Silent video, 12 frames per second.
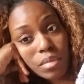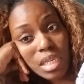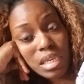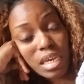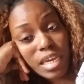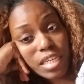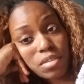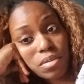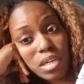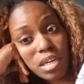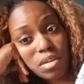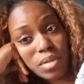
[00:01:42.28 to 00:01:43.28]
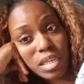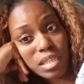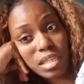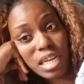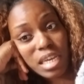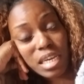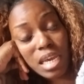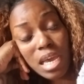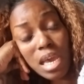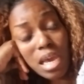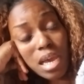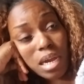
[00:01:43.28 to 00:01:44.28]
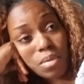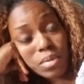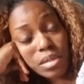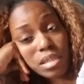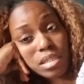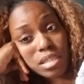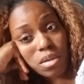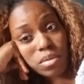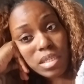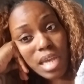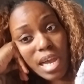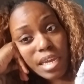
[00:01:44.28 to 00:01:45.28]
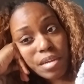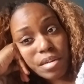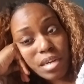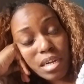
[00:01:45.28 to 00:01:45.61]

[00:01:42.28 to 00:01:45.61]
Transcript: yeah, I do go in today. I'm really so tired.